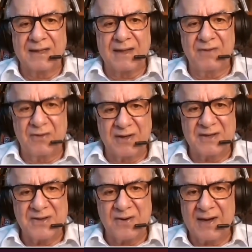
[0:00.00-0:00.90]
and everything
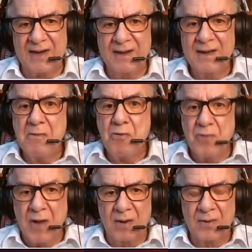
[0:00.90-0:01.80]
is okay.
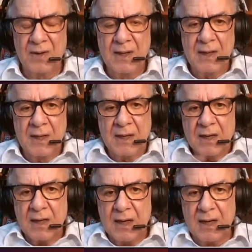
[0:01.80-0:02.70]
No.
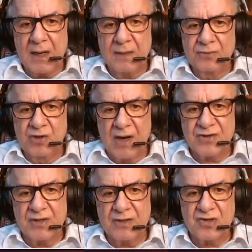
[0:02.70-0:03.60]
Uh, the
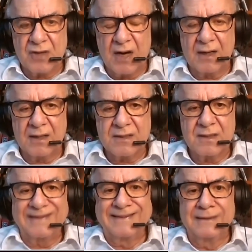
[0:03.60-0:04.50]
urgent struggles
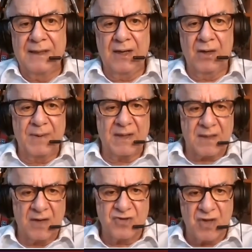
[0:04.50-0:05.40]
deal with
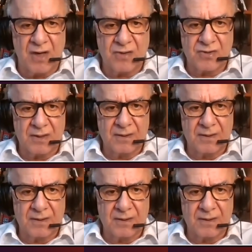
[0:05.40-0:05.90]
conjuncture.